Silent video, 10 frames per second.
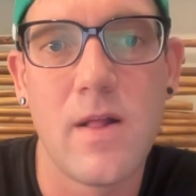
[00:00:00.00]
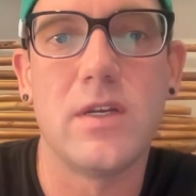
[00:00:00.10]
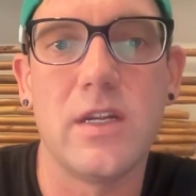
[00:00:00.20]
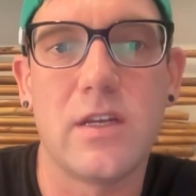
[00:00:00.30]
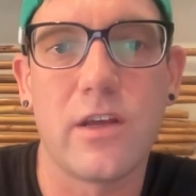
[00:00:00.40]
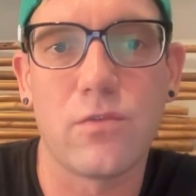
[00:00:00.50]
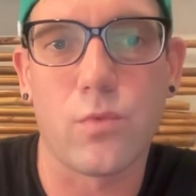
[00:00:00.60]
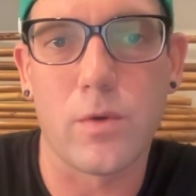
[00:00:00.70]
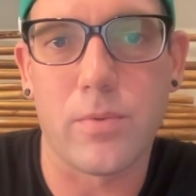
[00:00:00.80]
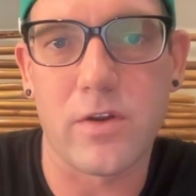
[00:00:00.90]
Details
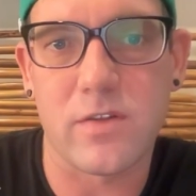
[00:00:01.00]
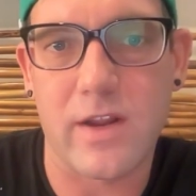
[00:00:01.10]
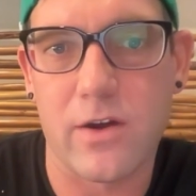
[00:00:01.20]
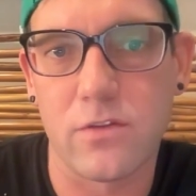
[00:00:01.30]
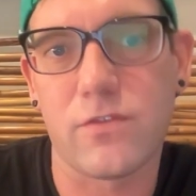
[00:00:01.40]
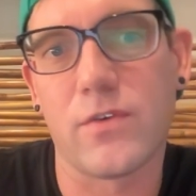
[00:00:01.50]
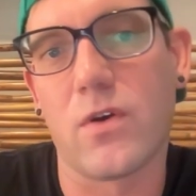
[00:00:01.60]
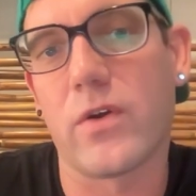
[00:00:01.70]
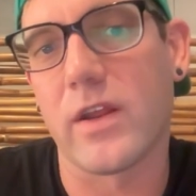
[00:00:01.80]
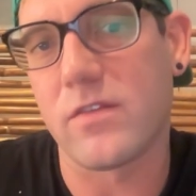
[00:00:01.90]
WordPress accounts for,
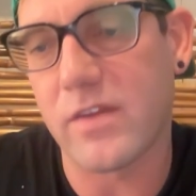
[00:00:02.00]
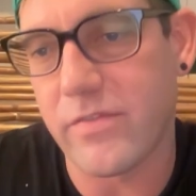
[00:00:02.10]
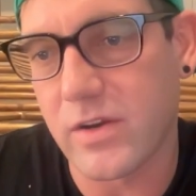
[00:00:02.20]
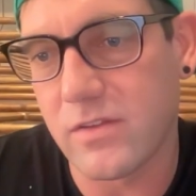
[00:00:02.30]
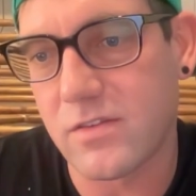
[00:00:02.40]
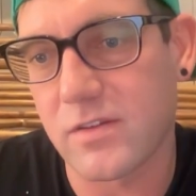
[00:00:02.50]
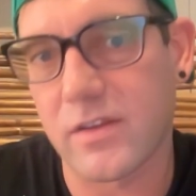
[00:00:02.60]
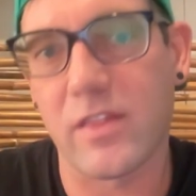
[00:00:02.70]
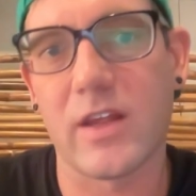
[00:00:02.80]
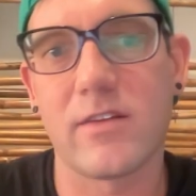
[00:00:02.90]
okay, 76, I
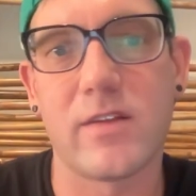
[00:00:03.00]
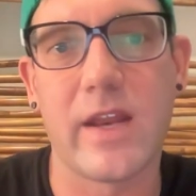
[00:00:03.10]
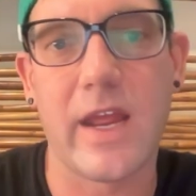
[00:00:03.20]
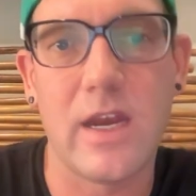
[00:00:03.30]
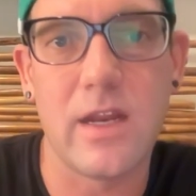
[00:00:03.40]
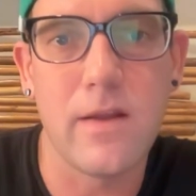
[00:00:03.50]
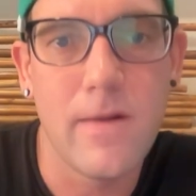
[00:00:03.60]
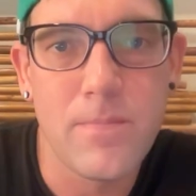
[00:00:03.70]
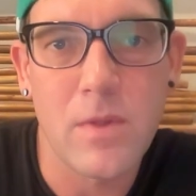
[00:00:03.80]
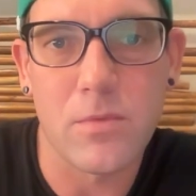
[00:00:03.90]
think I said 80
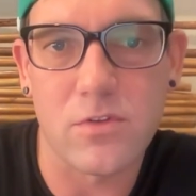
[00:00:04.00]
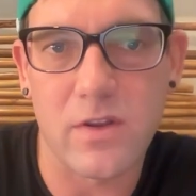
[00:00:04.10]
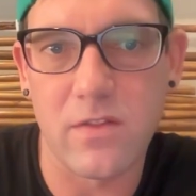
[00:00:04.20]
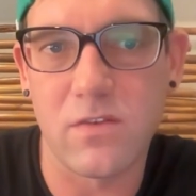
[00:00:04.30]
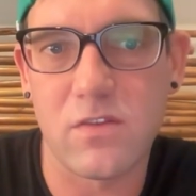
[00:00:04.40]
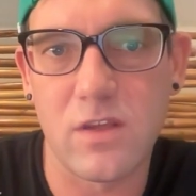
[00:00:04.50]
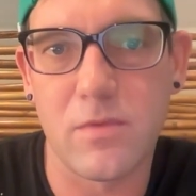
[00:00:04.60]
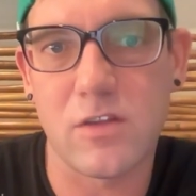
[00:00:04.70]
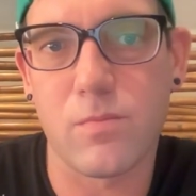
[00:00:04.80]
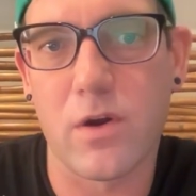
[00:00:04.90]
percent of the
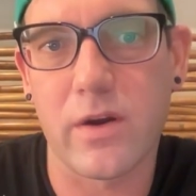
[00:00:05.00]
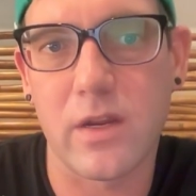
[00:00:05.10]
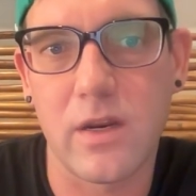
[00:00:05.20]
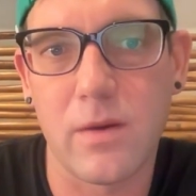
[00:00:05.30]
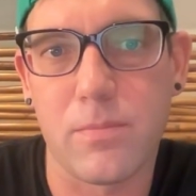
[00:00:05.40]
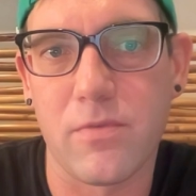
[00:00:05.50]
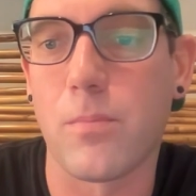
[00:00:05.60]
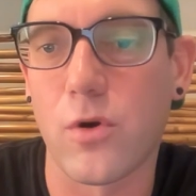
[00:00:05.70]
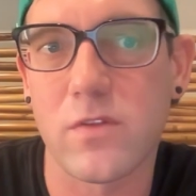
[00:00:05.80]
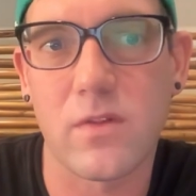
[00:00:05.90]
CMS market. It
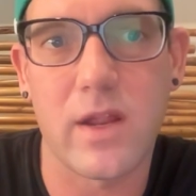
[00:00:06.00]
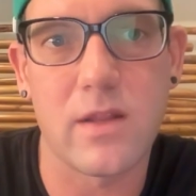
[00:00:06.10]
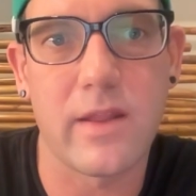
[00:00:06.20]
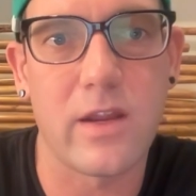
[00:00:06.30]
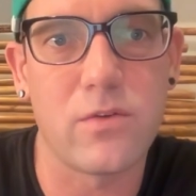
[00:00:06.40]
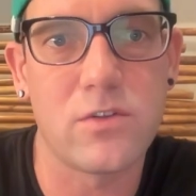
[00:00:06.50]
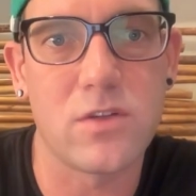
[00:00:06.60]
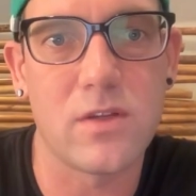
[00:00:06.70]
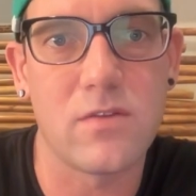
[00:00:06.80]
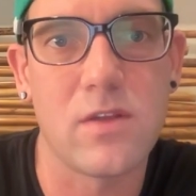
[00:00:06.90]
supports a lot of
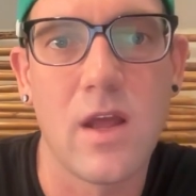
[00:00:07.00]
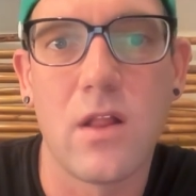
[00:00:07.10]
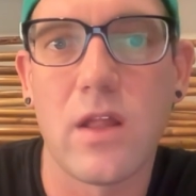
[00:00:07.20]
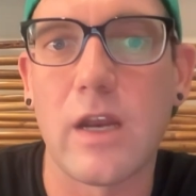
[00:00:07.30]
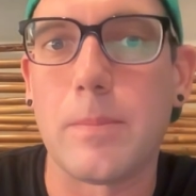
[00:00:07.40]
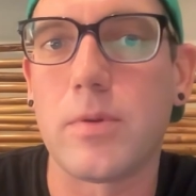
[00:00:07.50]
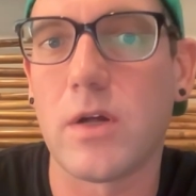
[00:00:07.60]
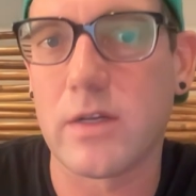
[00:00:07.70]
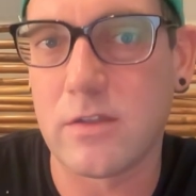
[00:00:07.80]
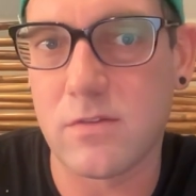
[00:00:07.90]
languages, a lot of
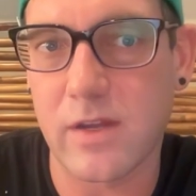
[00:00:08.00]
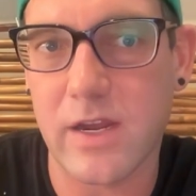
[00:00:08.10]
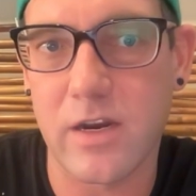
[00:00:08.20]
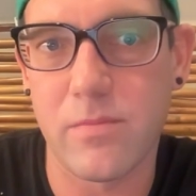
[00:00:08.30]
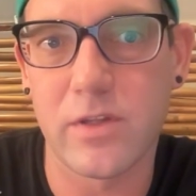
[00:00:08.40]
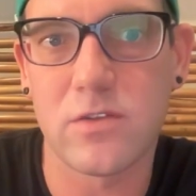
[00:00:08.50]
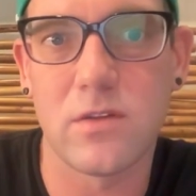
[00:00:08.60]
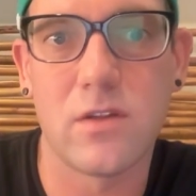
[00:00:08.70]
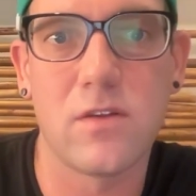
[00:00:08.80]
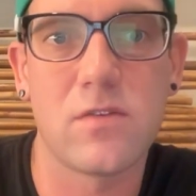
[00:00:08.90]
plugins. I kind of
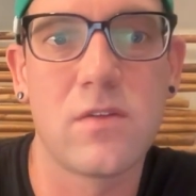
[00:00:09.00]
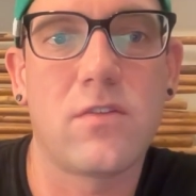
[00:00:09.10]
mentioned this.